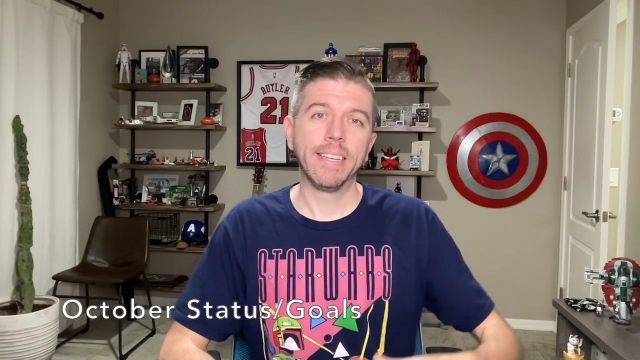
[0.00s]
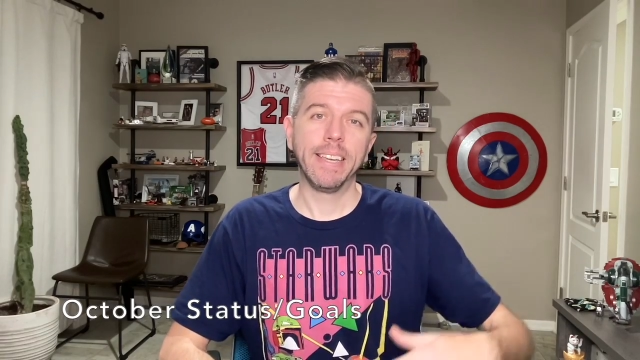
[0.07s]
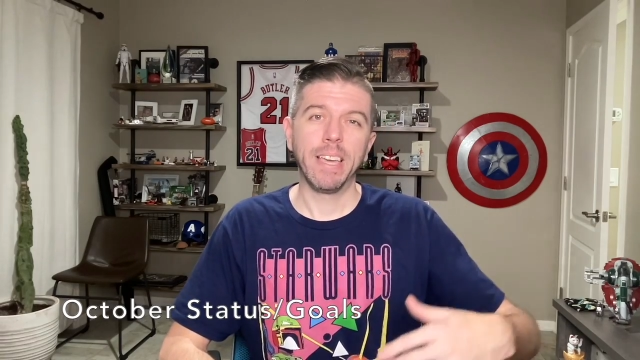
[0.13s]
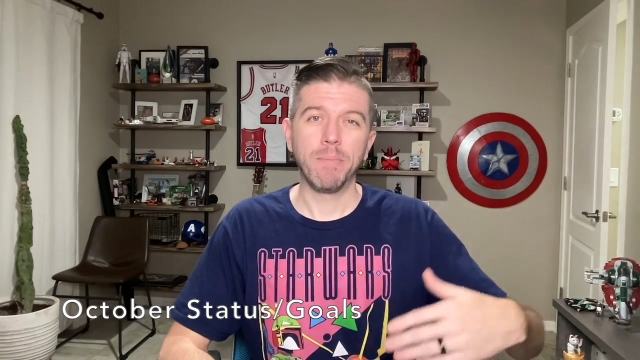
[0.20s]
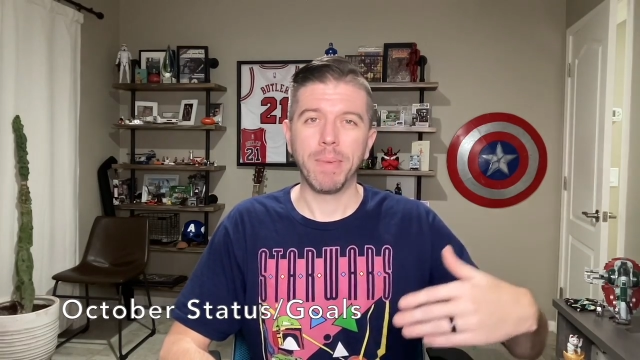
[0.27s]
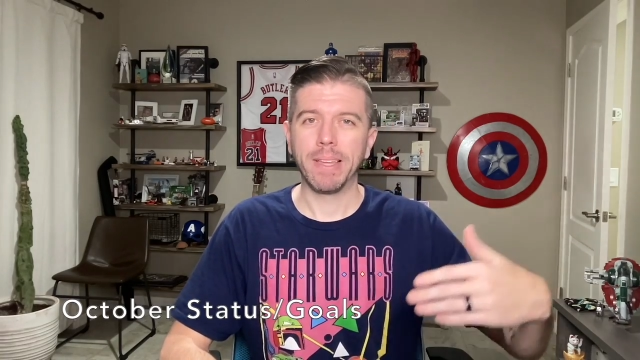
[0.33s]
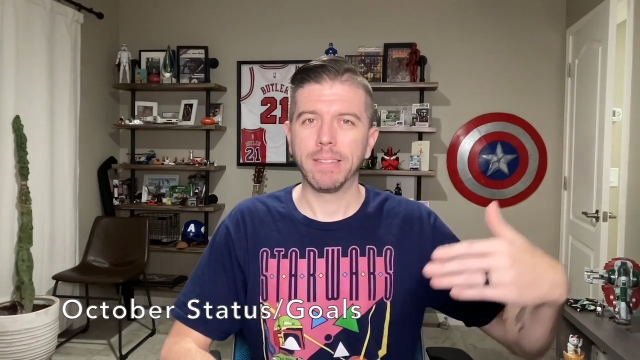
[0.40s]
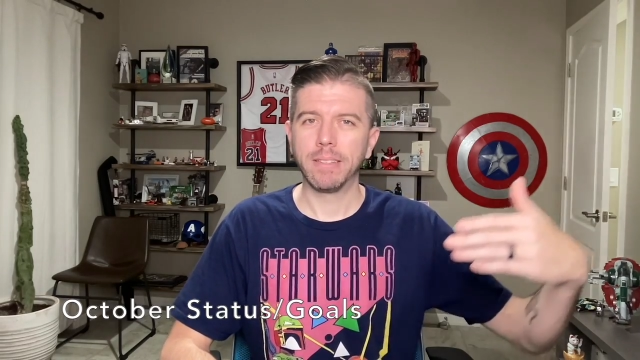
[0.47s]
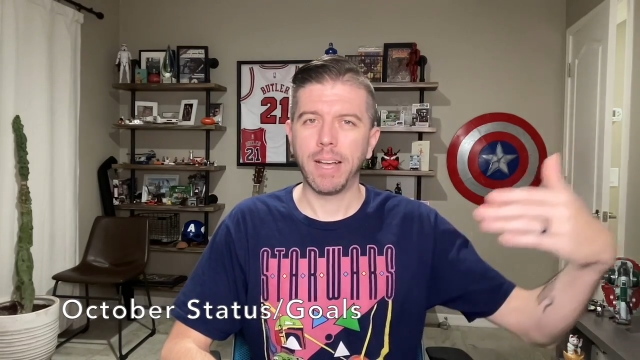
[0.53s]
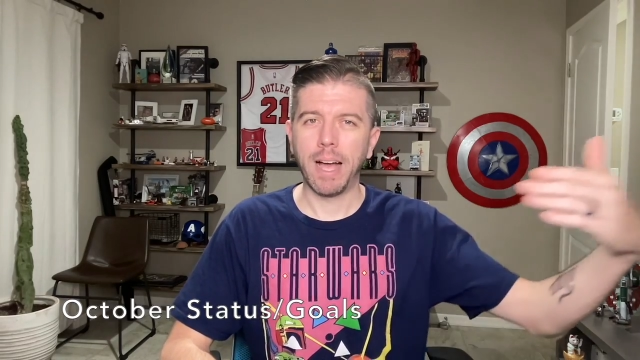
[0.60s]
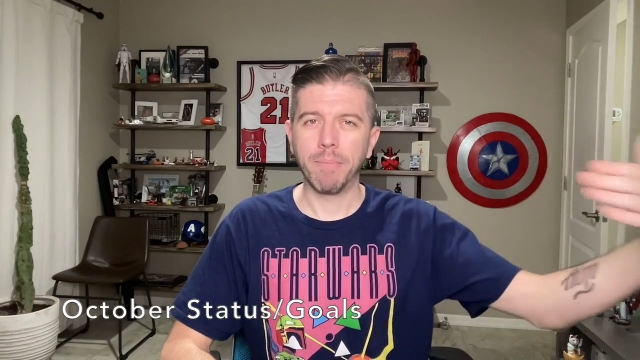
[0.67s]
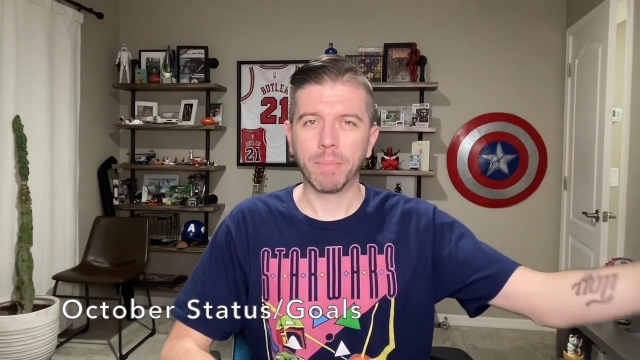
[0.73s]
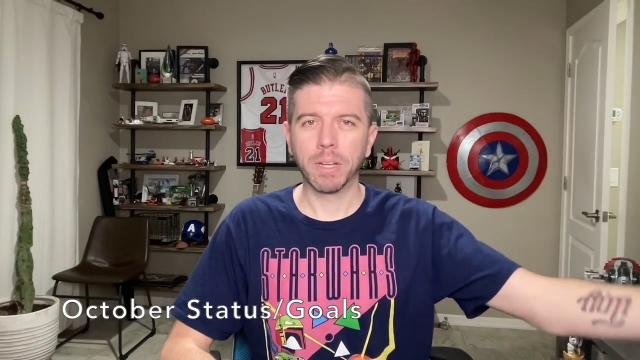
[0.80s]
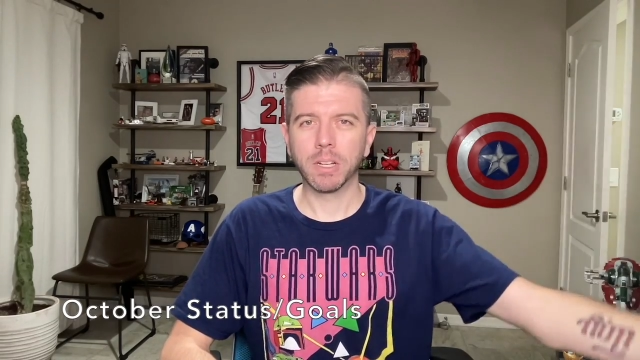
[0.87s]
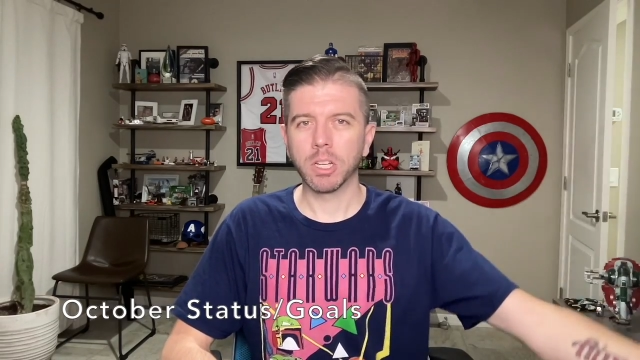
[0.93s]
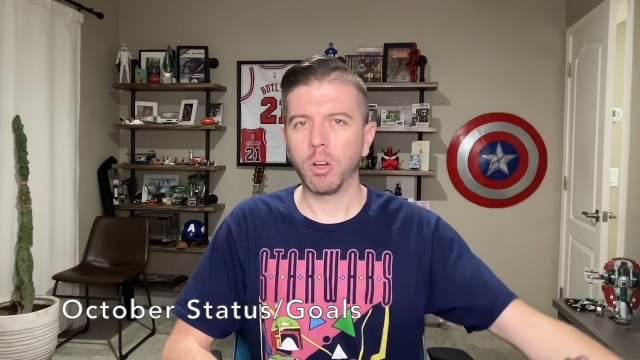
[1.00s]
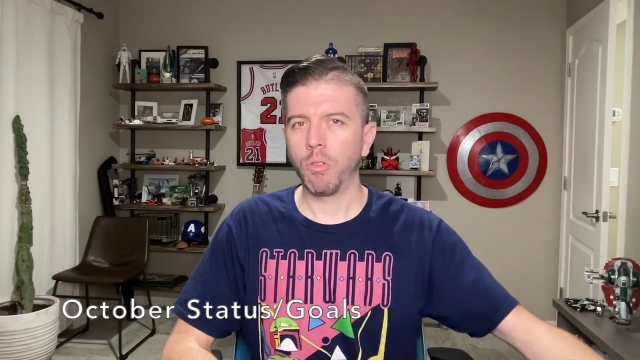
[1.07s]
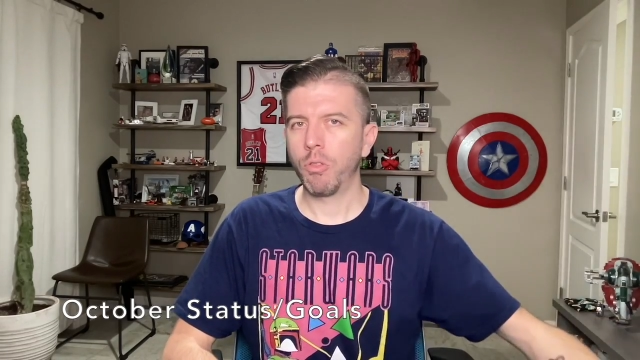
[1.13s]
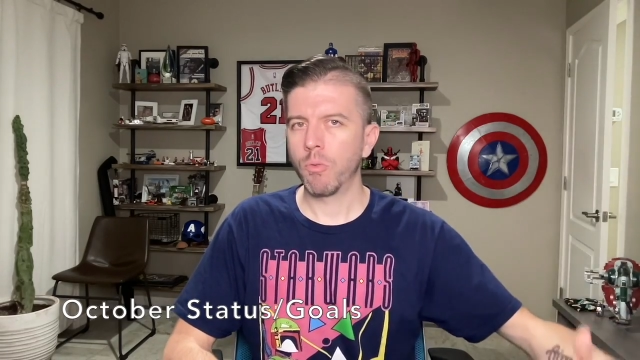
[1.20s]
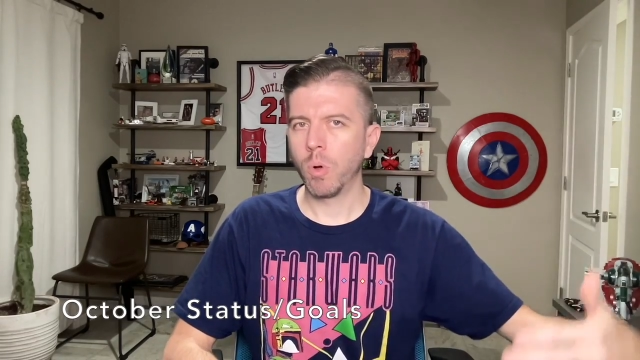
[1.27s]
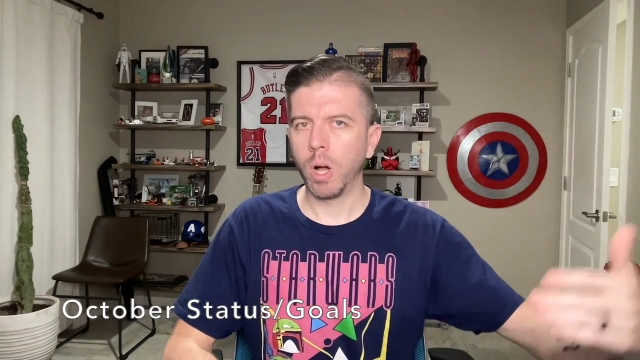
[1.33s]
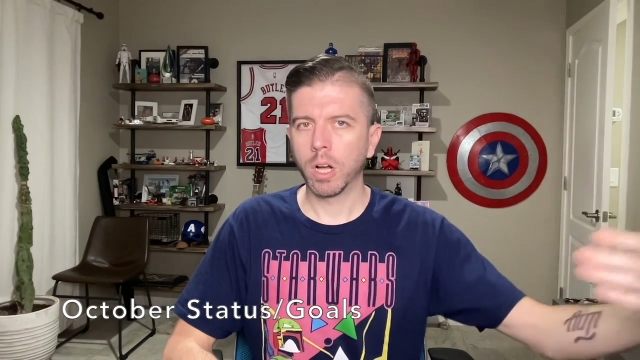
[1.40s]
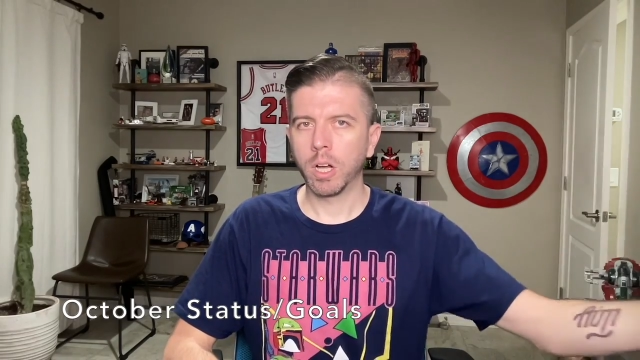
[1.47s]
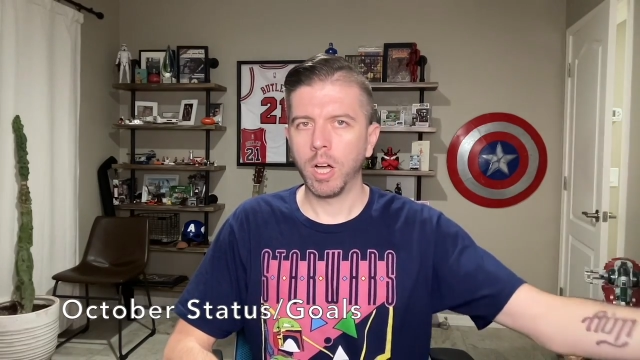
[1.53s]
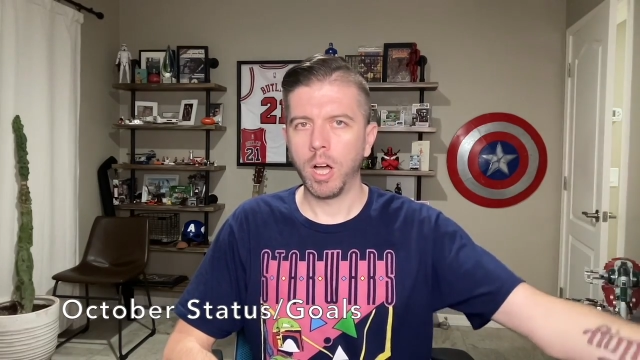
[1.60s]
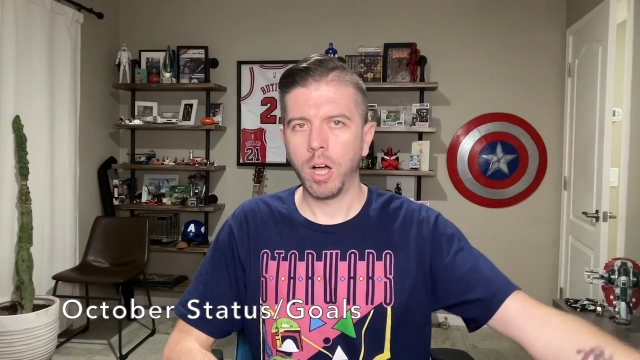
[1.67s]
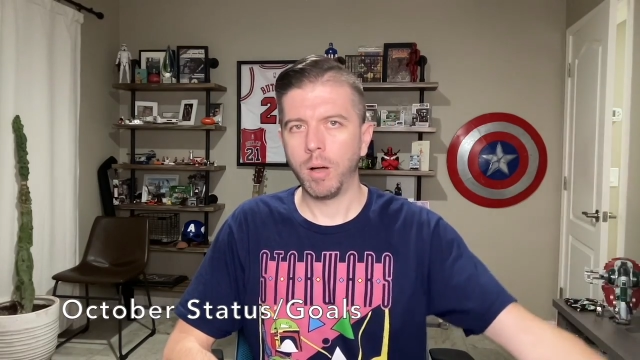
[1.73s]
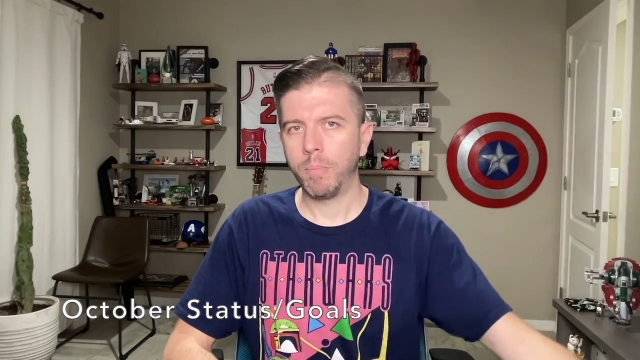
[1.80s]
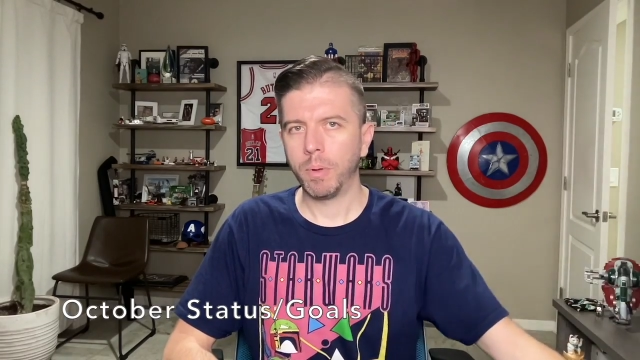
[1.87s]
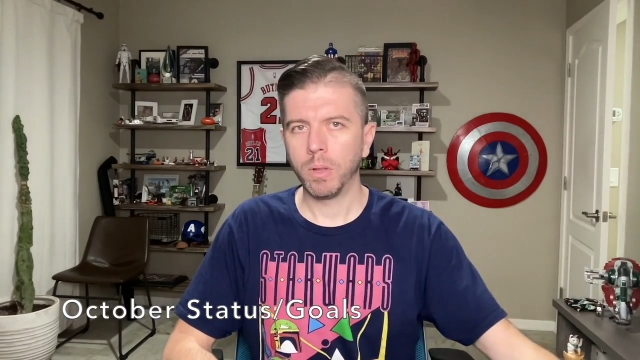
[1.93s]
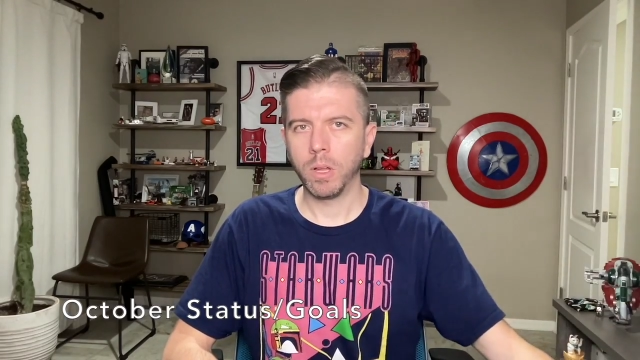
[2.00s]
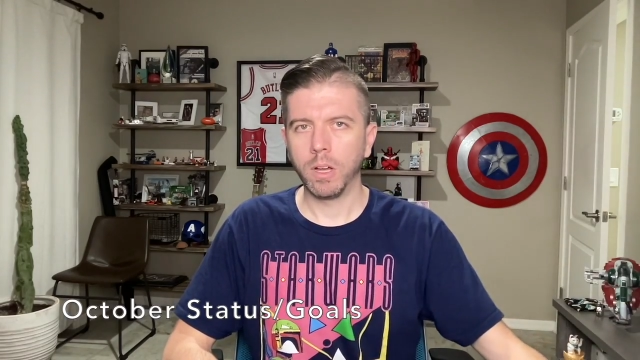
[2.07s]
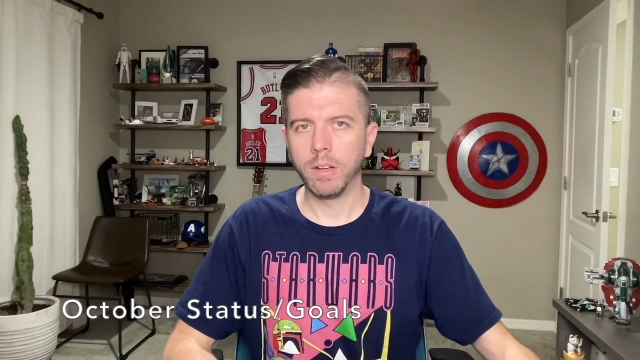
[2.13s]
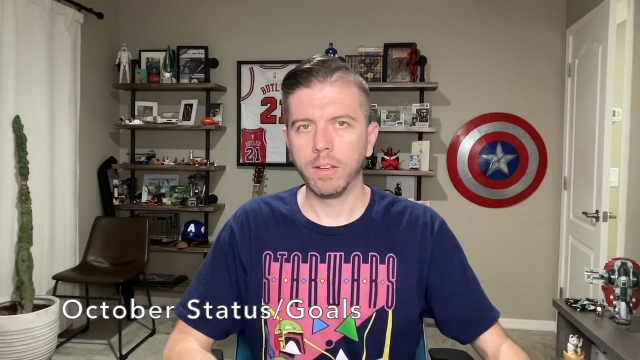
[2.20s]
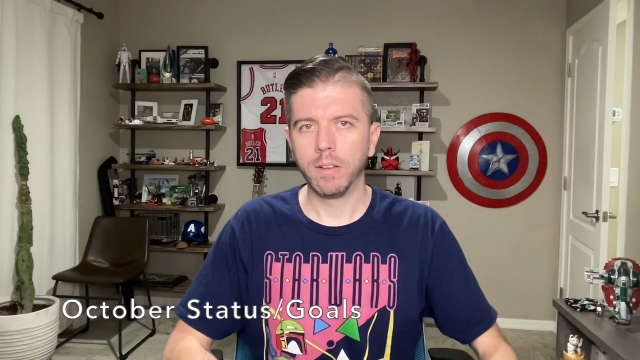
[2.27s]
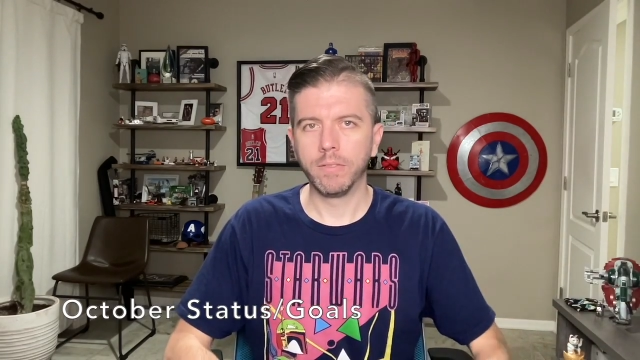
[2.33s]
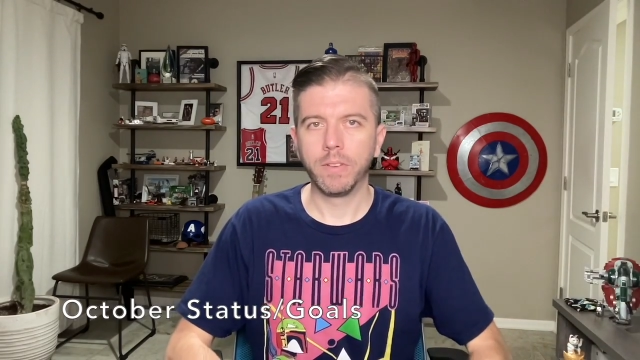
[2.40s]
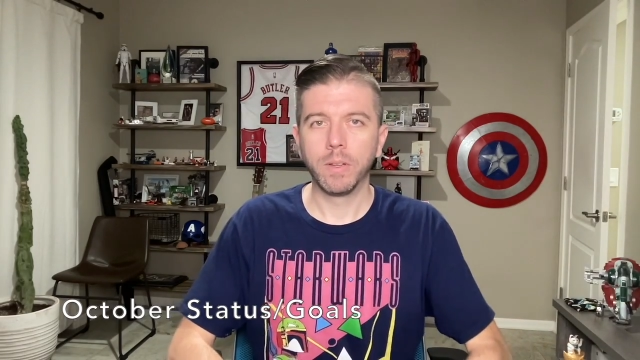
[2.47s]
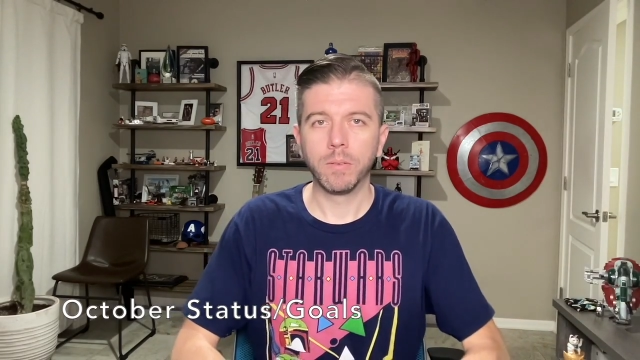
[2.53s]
it means I'm going to go through a couple of